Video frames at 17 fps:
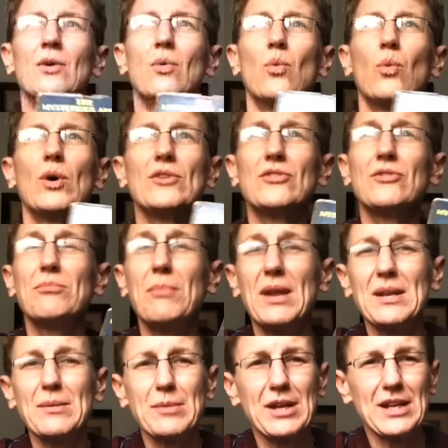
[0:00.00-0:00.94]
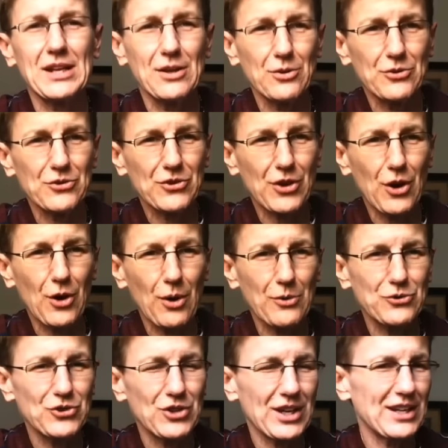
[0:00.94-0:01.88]
once many, many years ago. I
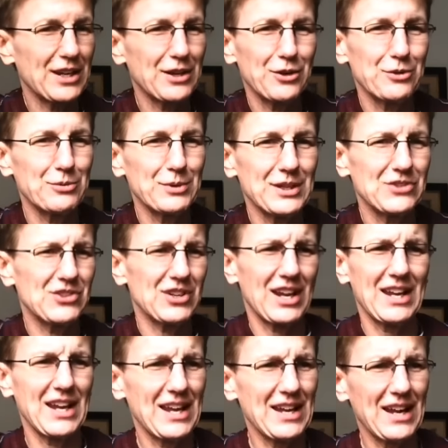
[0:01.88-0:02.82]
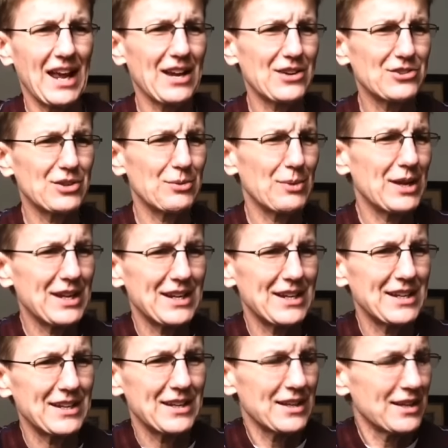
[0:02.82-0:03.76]
was checking on Goodreads and I had actually rated
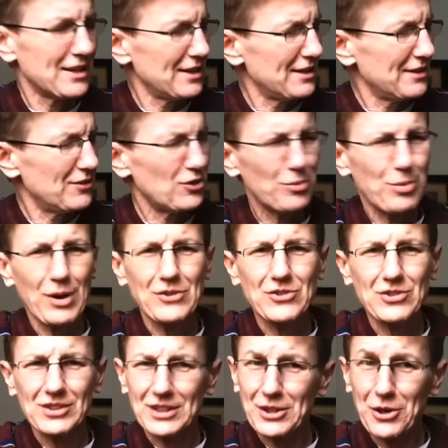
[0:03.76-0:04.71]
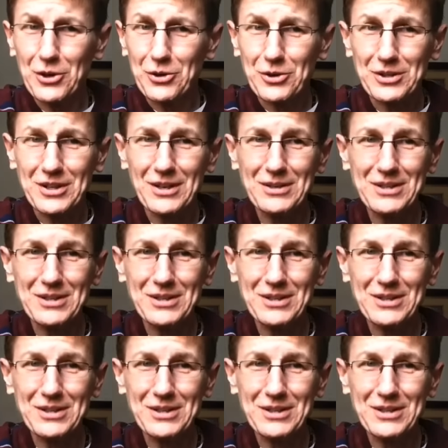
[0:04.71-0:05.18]
it surprisingly low.